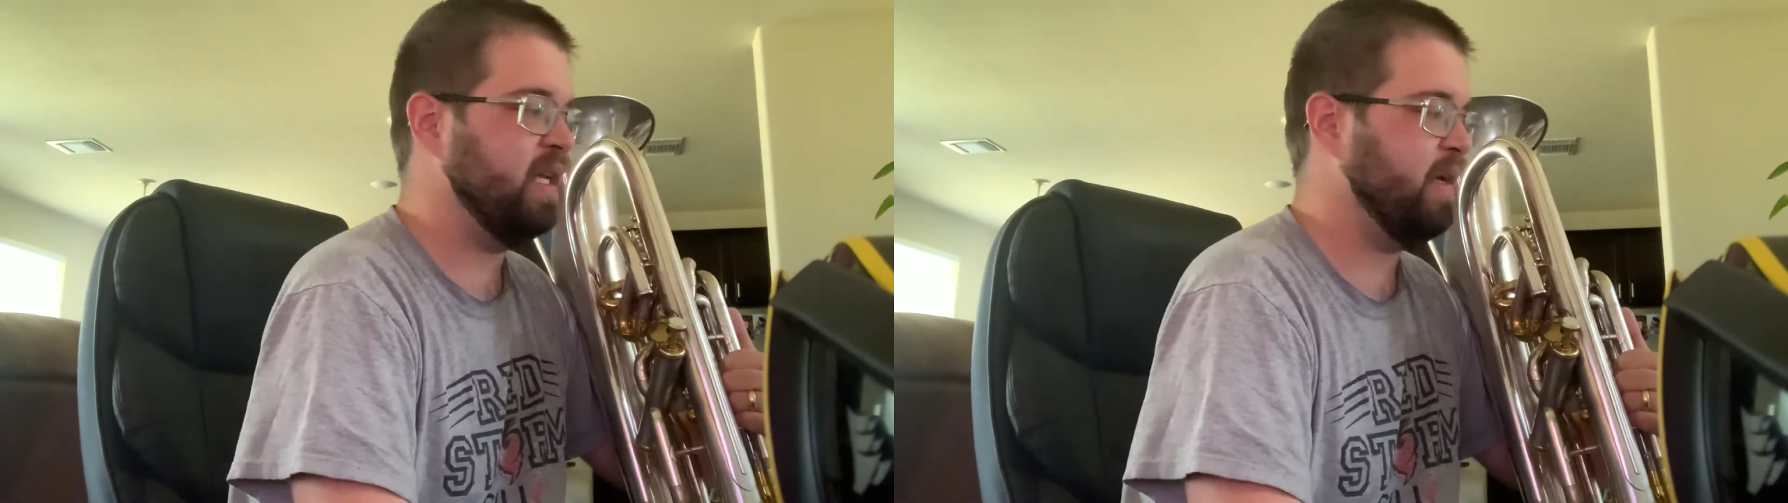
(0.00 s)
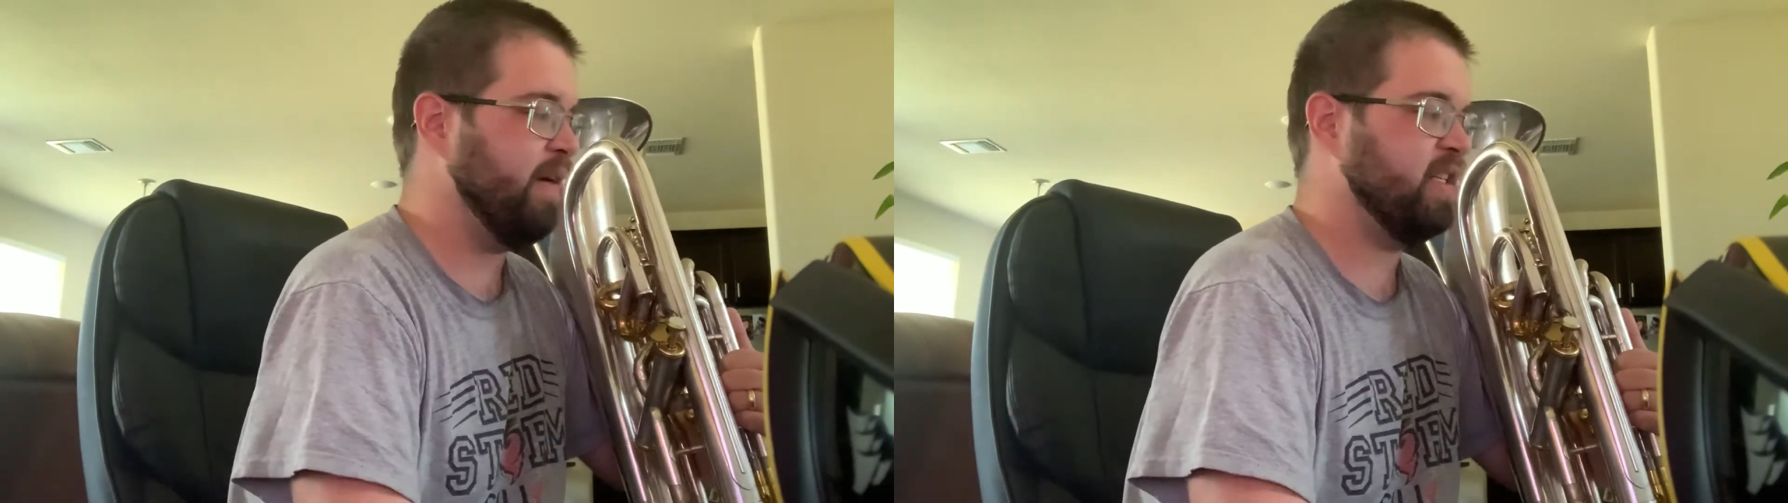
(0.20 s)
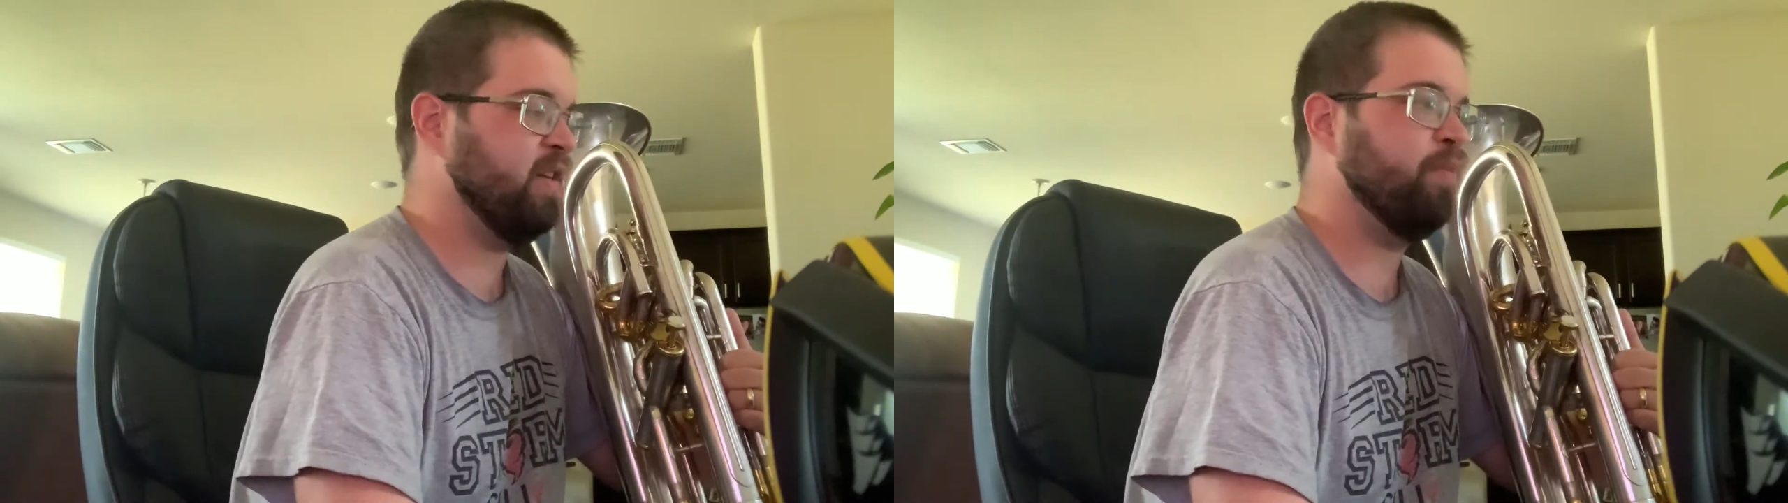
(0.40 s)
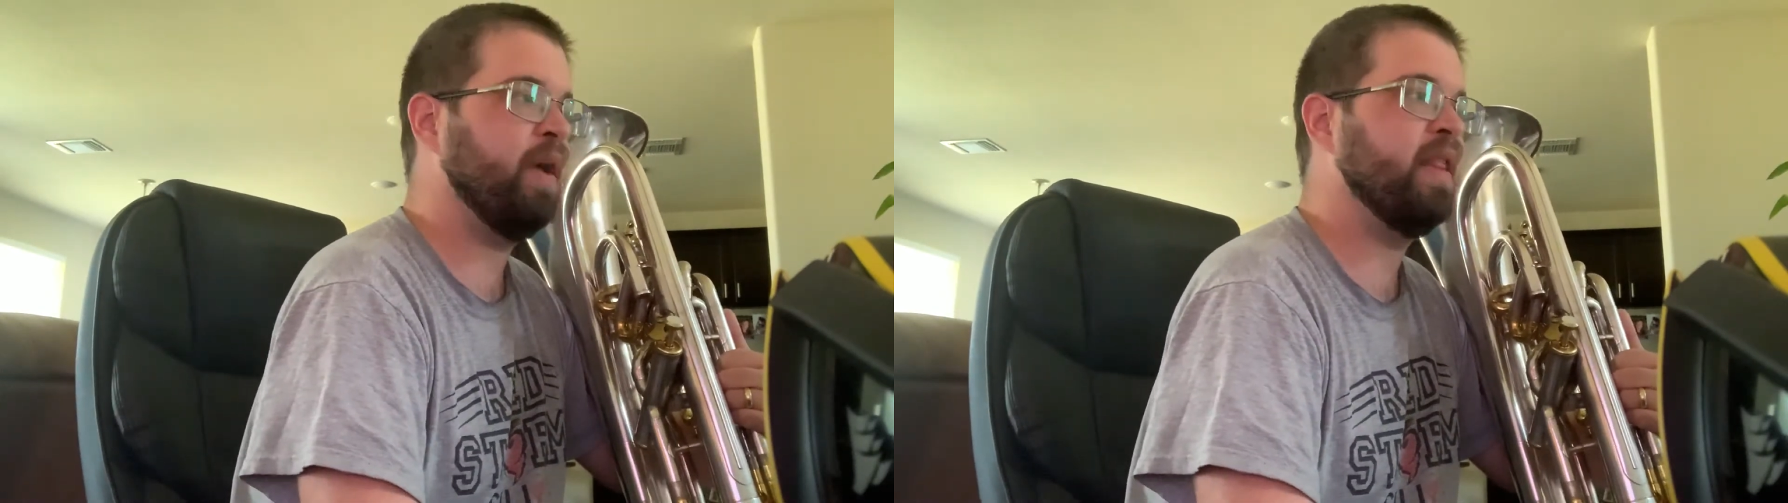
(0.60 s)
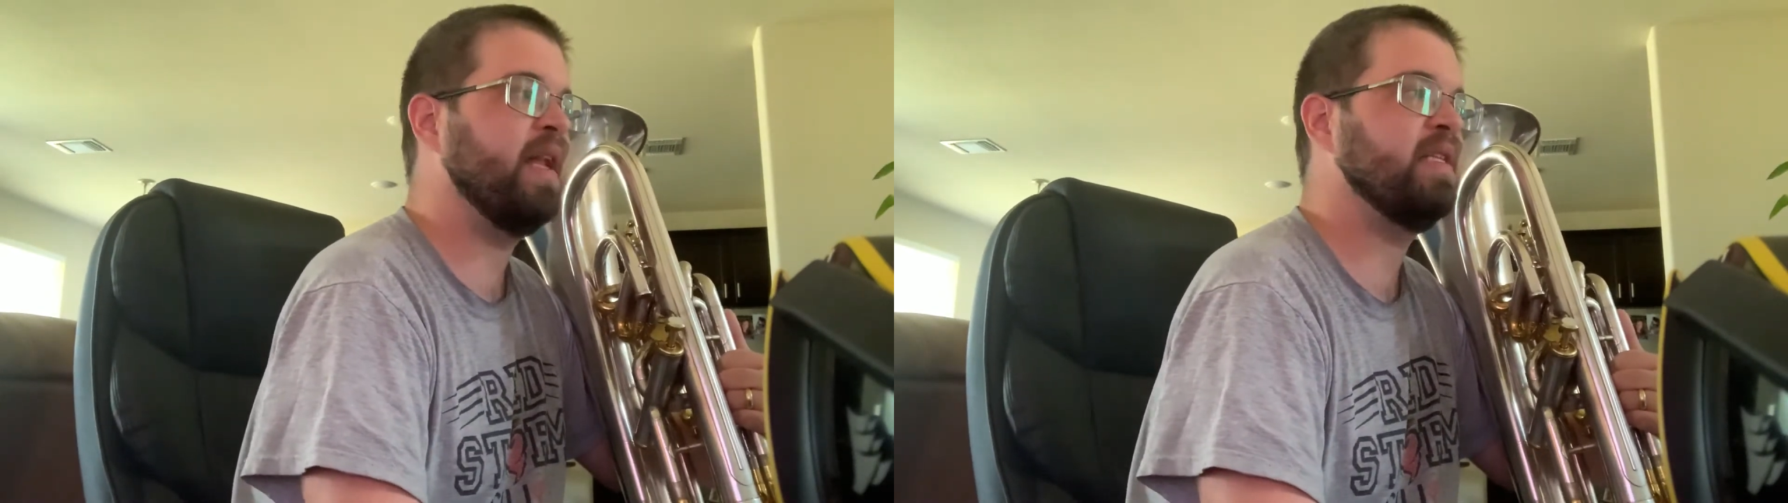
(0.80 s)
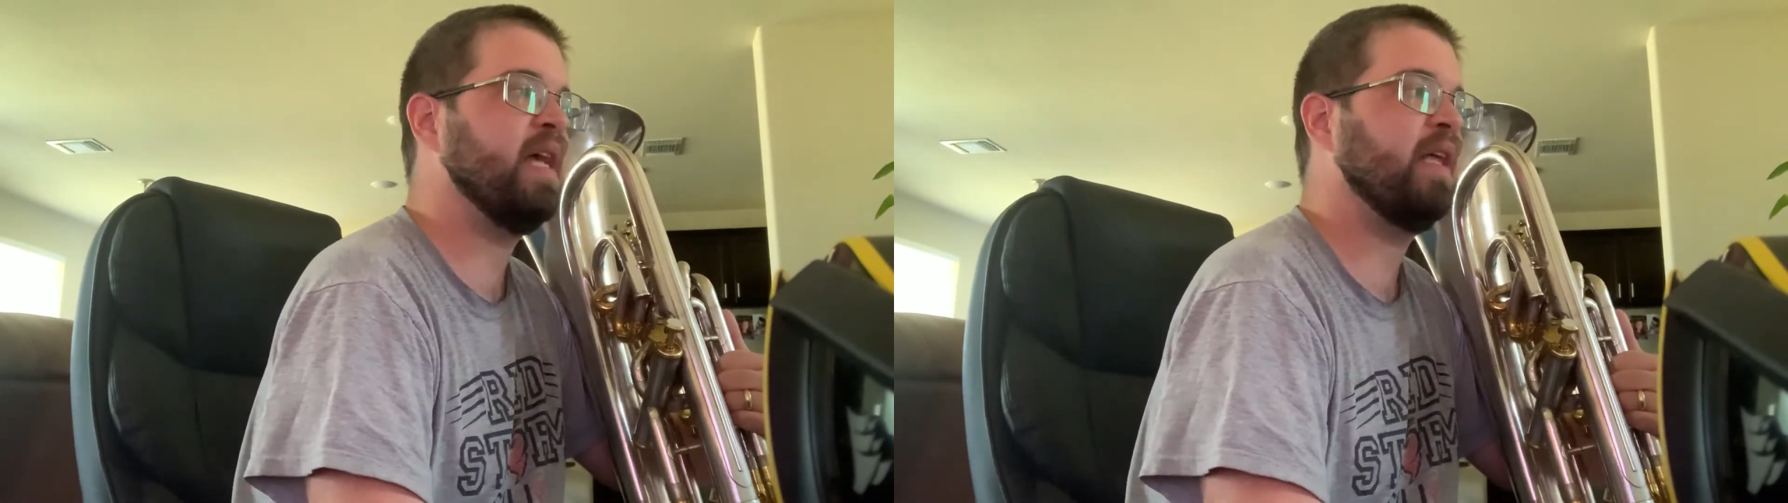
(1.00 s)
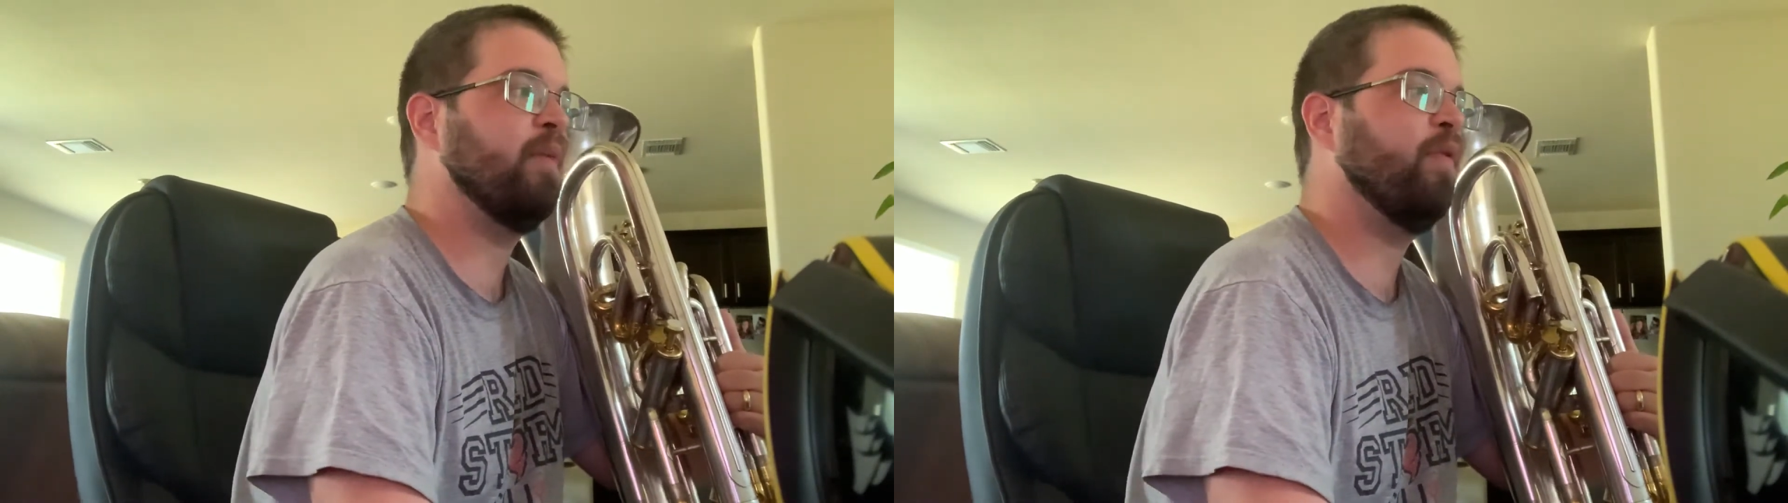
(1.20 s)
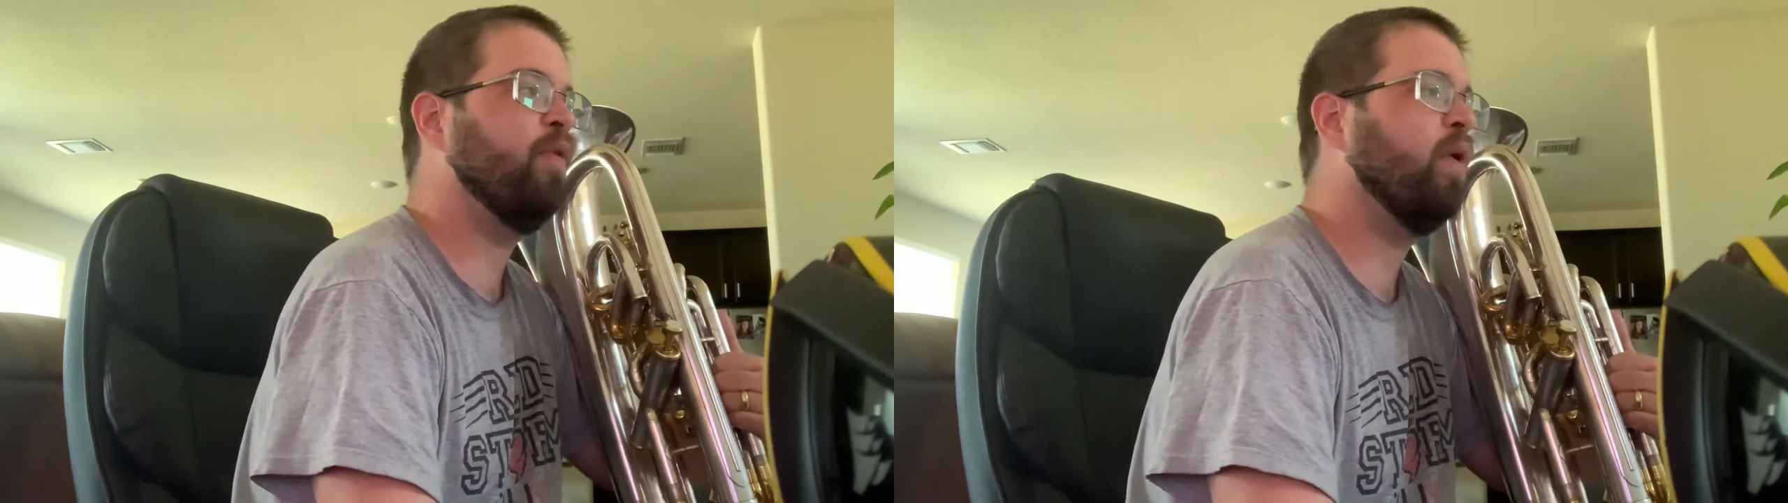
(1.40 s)
You actually have played that exactly
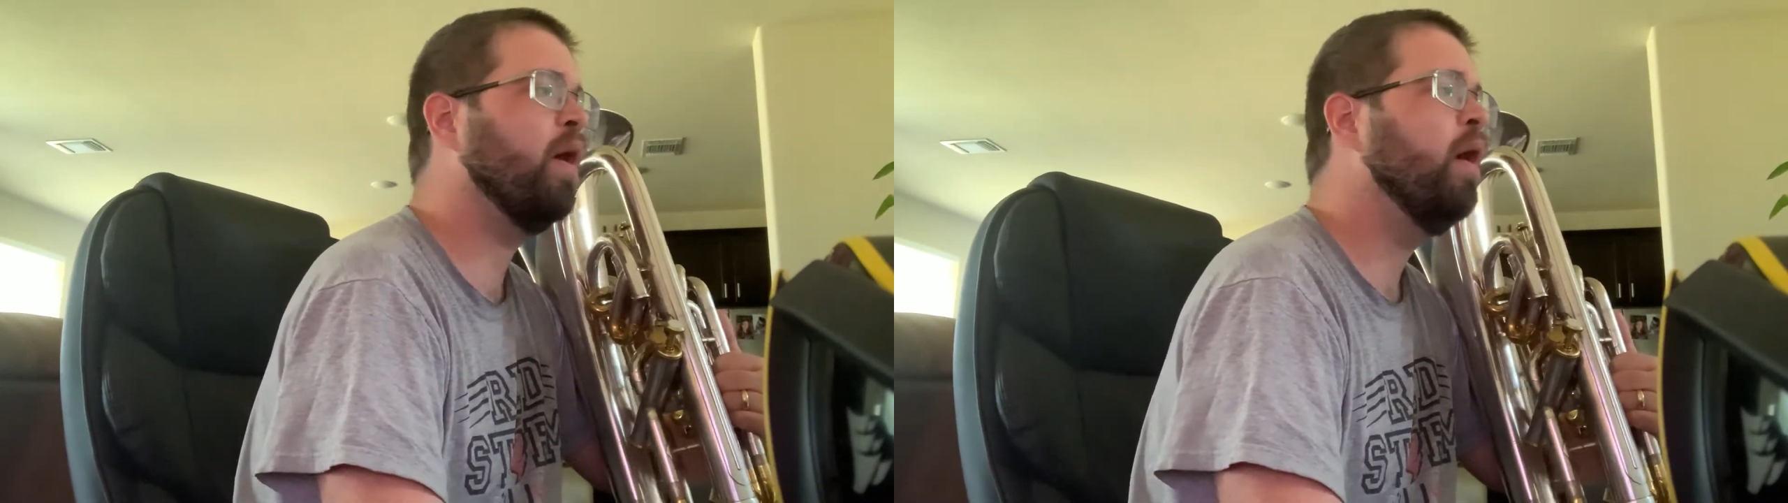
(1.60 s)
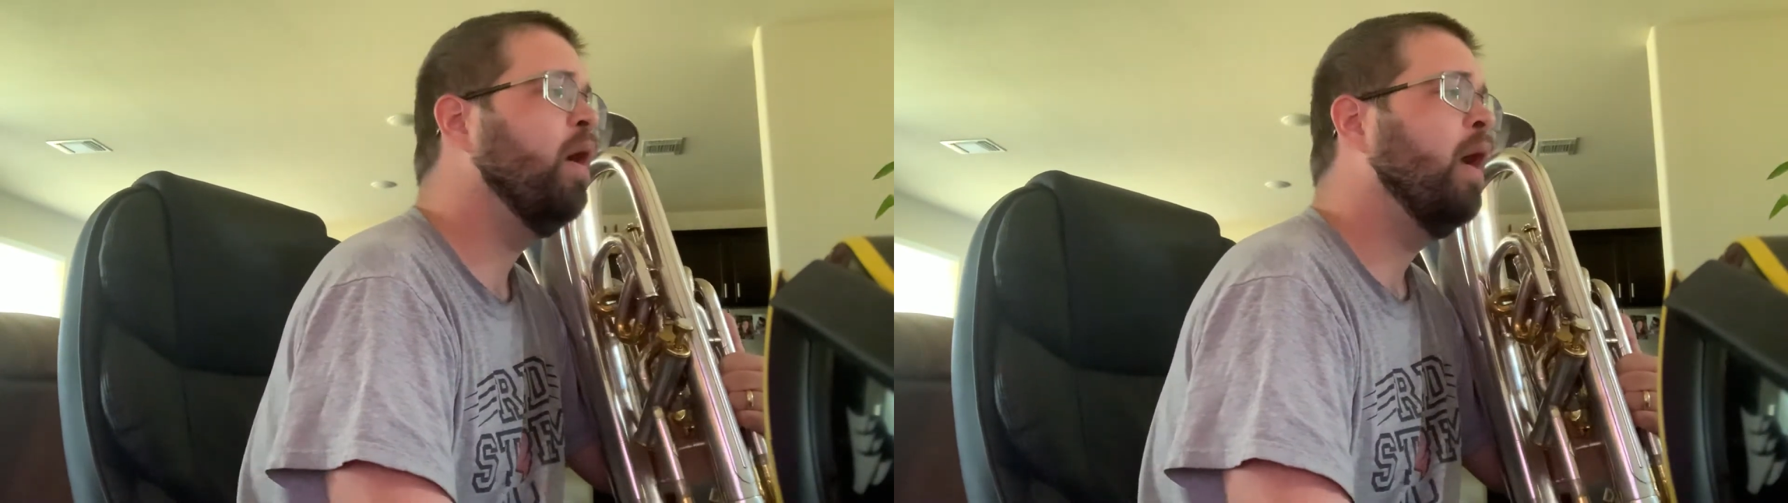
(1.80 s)
before.